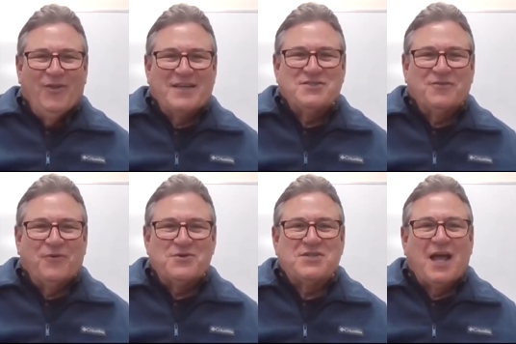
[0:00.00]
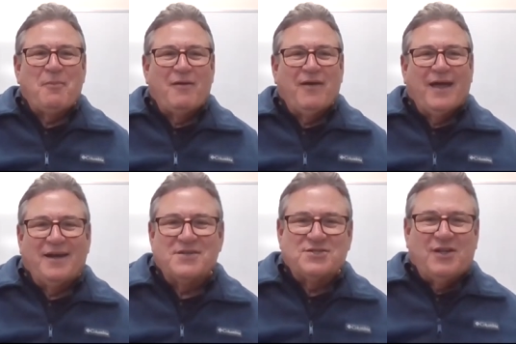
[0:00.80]
Well, that's the first time I've had
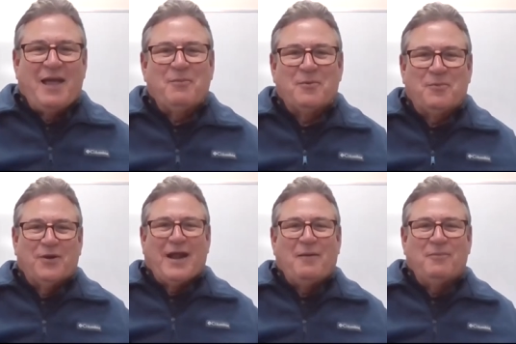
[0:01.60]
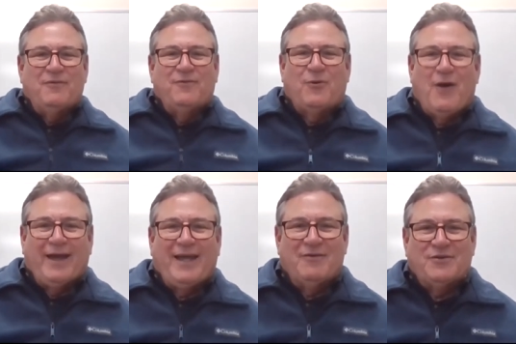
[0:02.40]
a disclaimer put out before
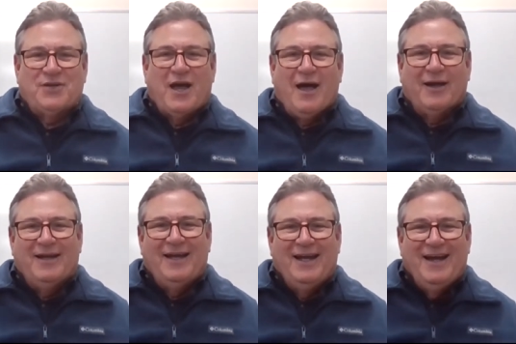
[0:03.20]
I give a talk.